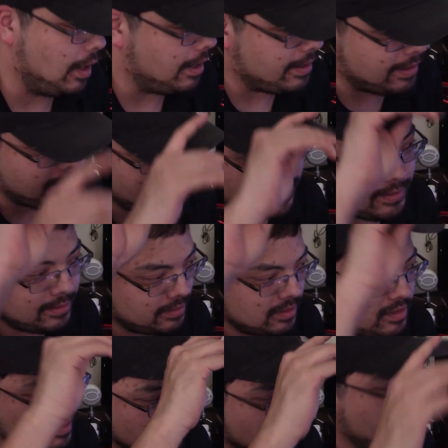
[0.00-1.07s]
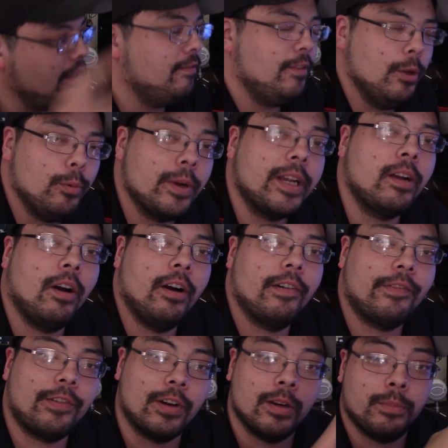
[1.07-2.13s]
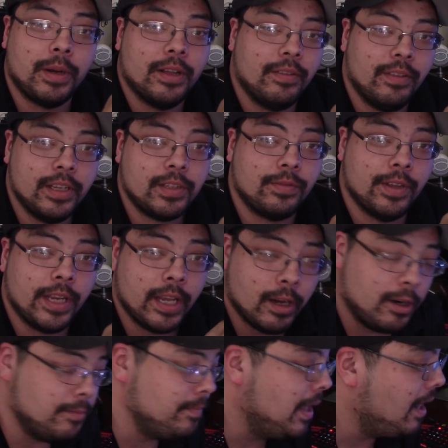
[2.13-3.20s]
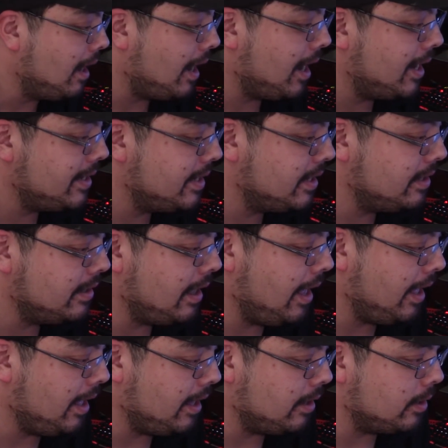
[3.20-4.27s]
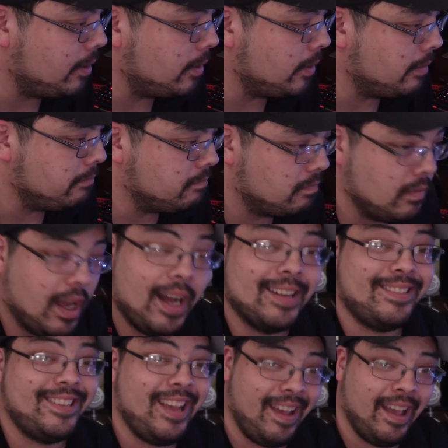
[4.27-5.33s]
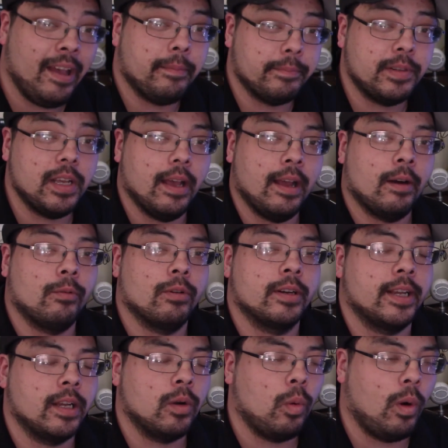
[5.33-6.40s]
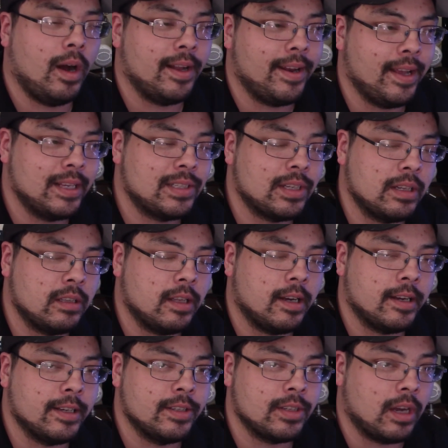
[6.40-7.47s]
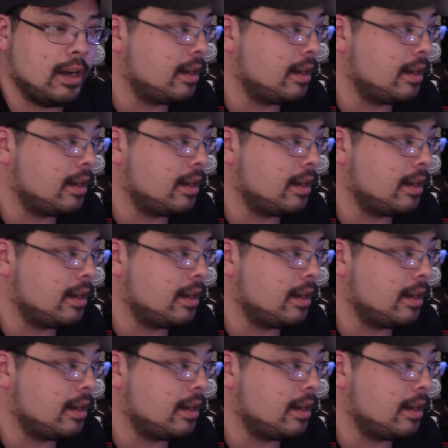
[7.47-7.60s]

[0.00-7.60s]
Uh, if you recall from this video, I did a attempt at running quad SLIs